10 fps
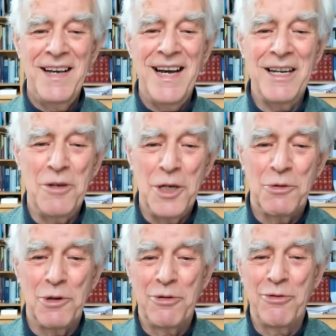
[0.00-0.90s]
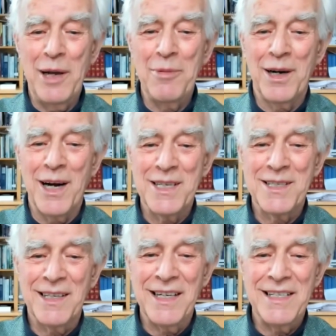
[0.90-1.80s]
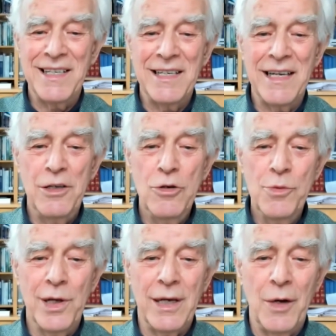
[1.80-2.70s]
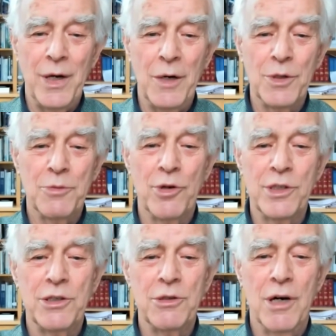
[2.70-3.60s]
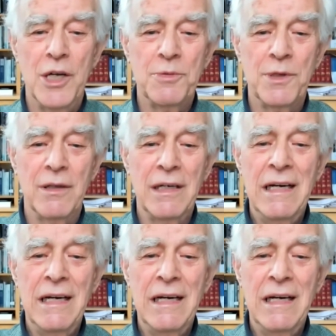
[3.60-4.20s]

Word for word: And was flabbergasted that he said, Yeah, you were there when I was brought into a hospital.